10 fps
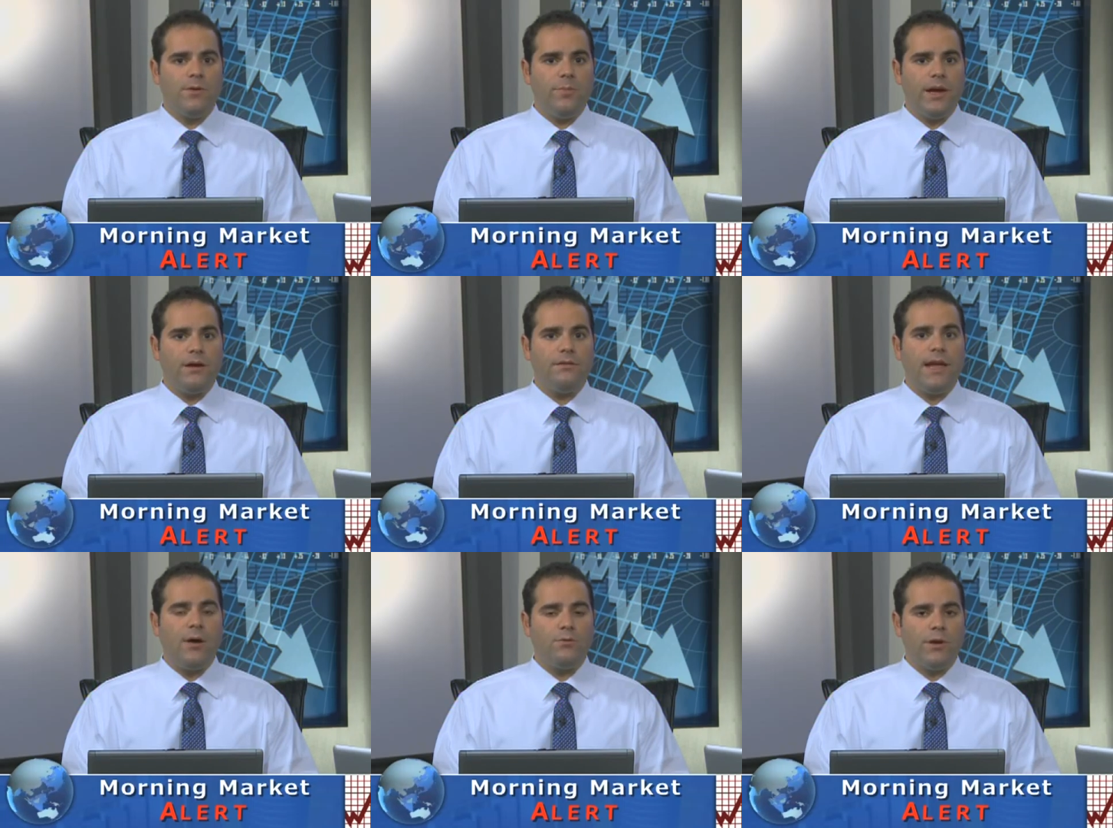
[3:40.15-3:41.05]
Baird
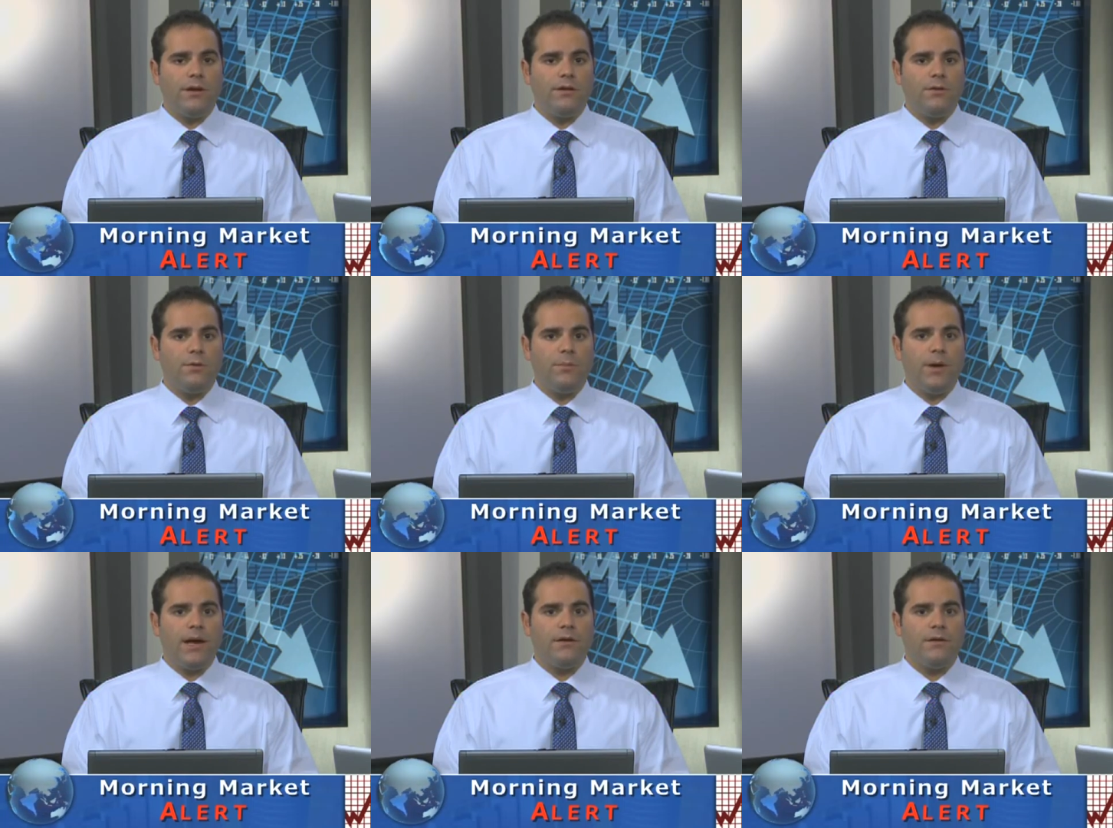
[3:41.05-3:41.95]
downgraded Hewlett
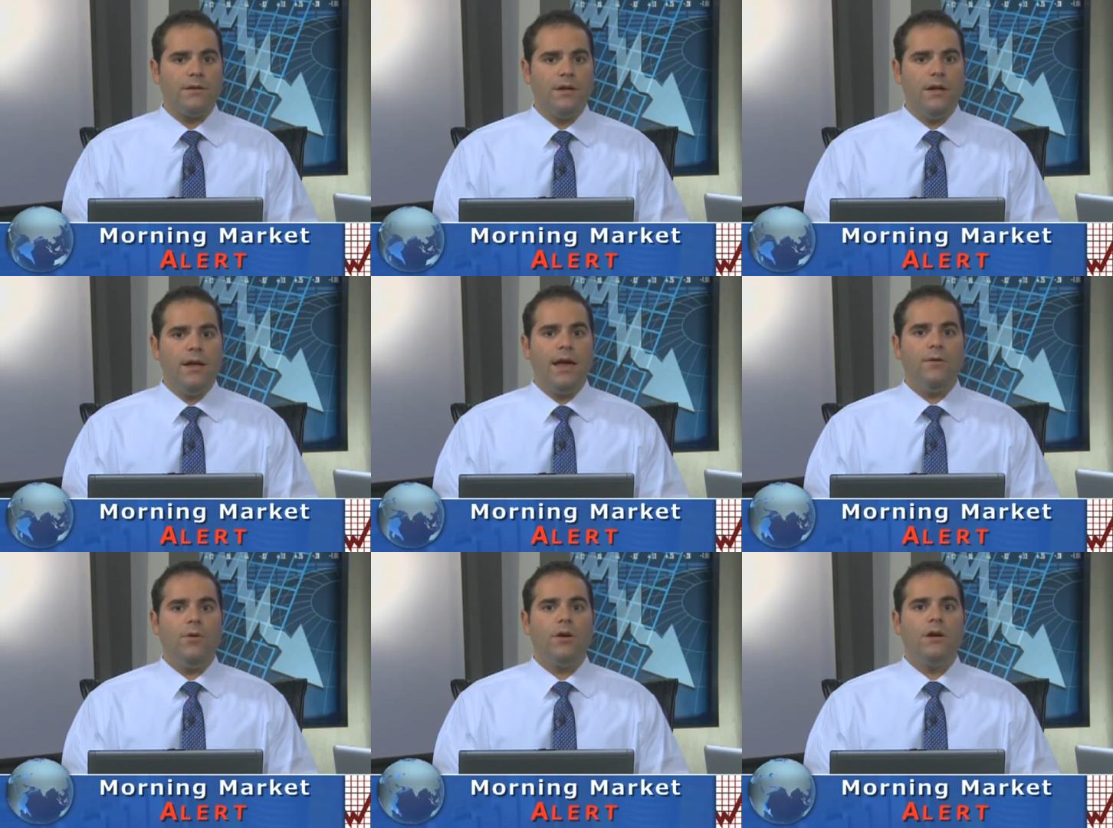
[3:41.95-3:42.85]
Packard, and
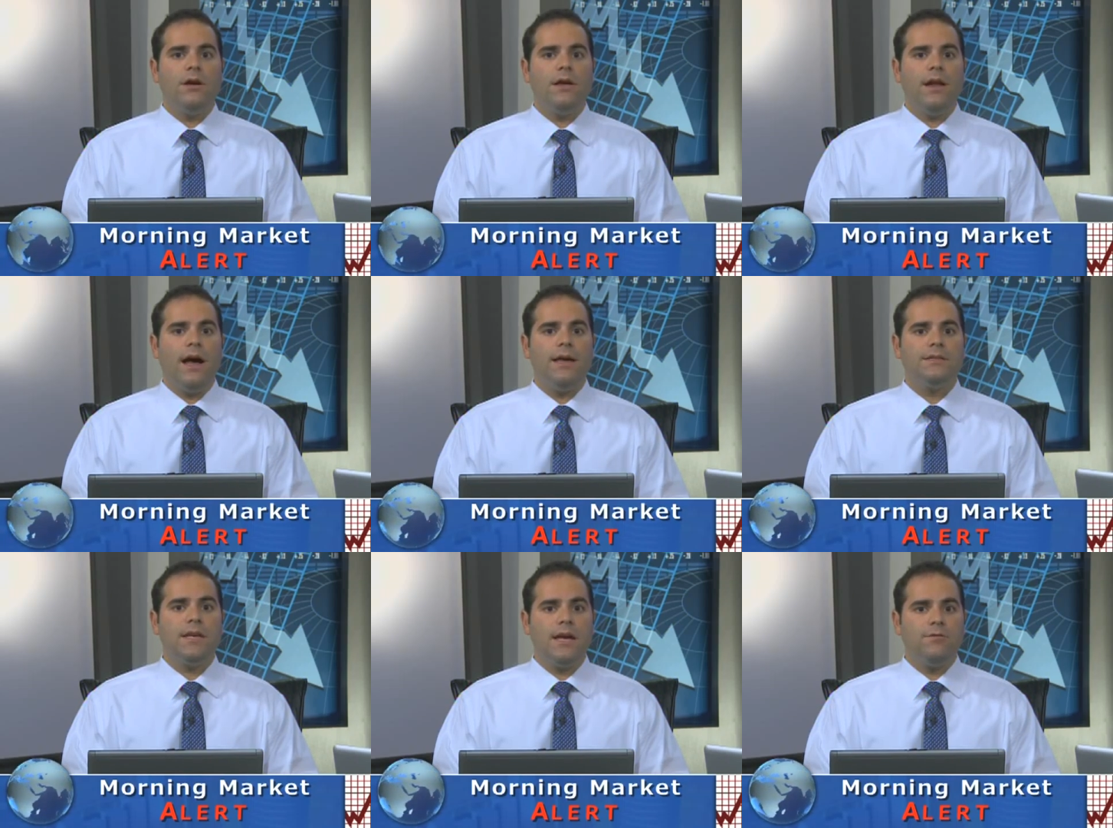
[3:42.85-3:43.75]
Orga and
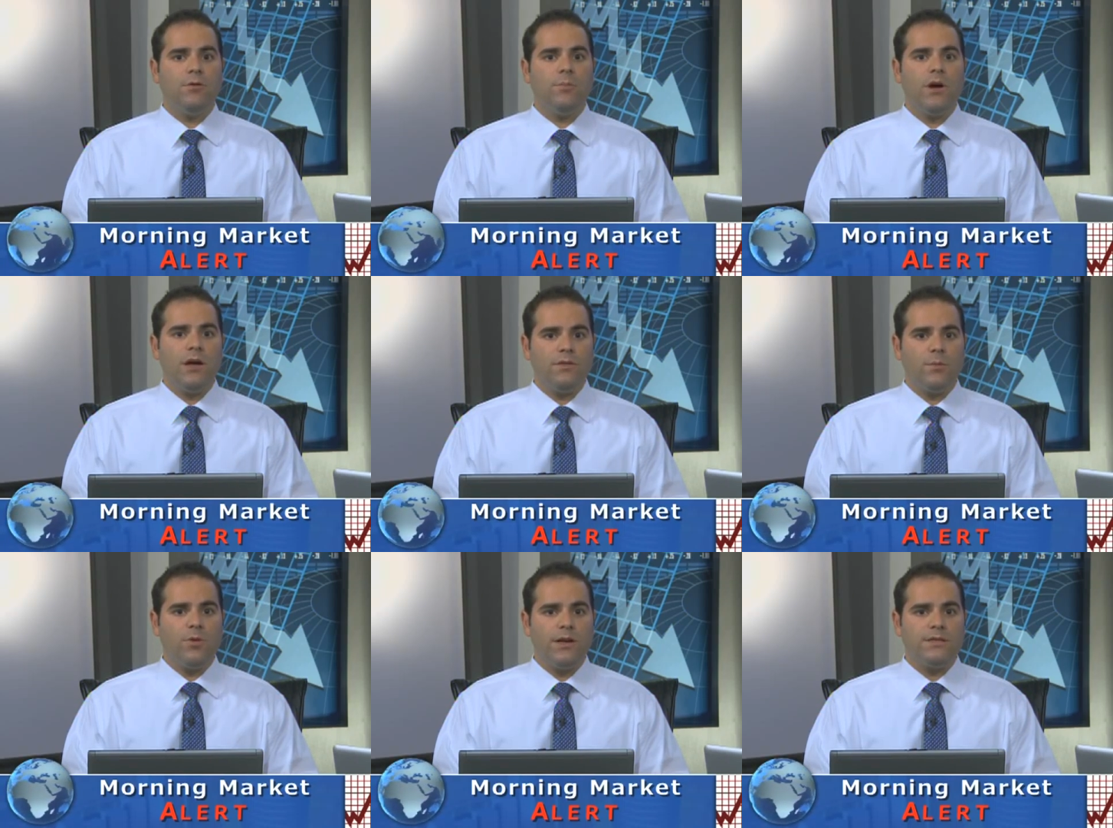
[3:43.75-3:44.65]
ISI Group cut their
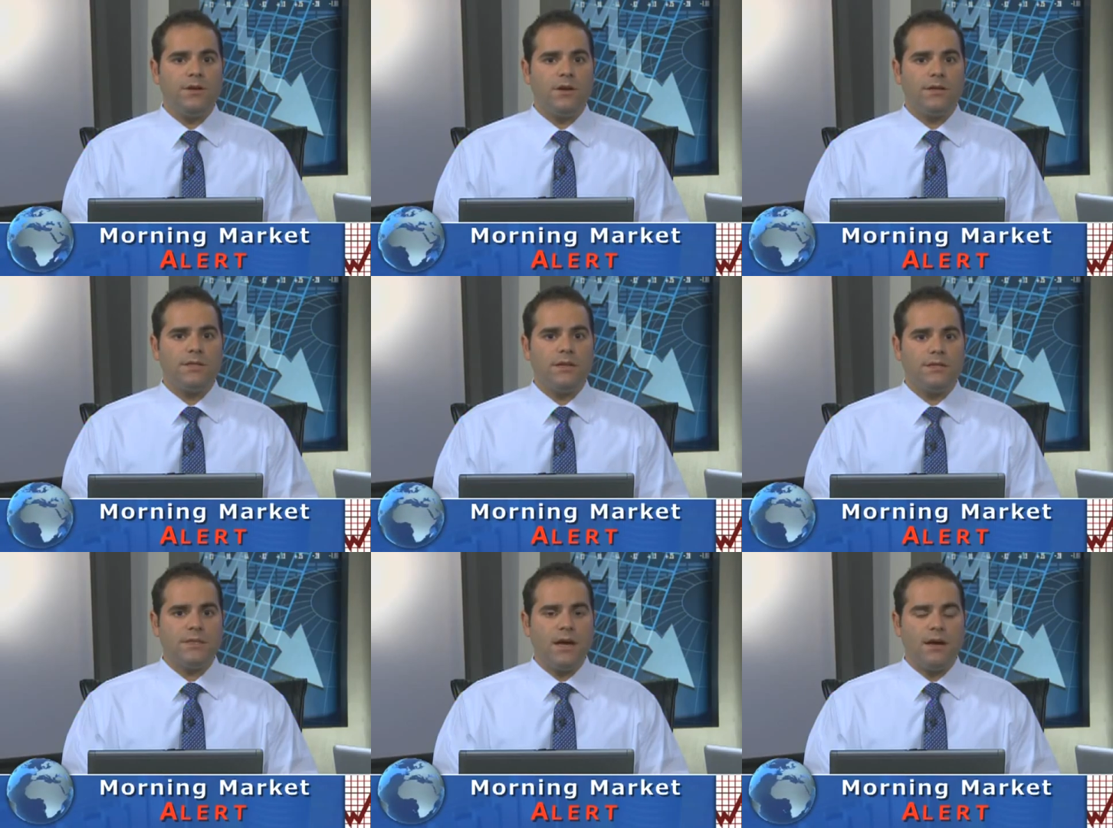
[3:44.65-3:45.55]
price targets on the
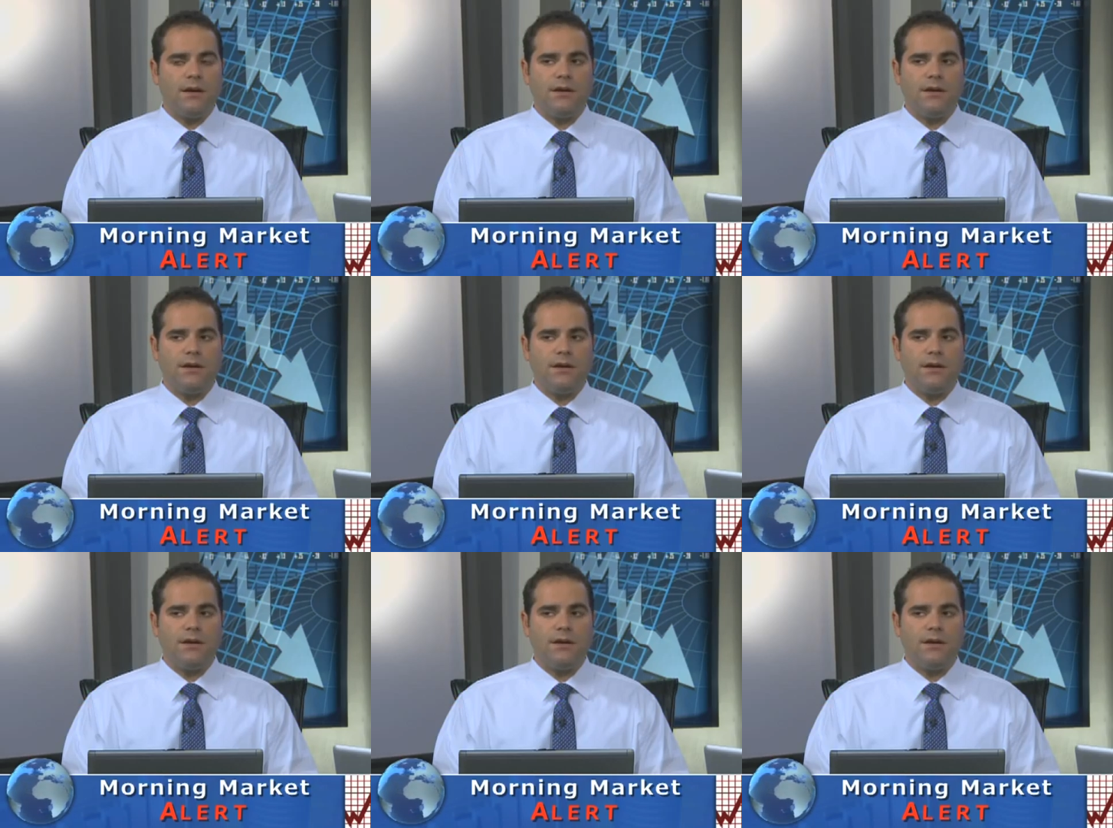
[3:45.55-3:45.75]
stock.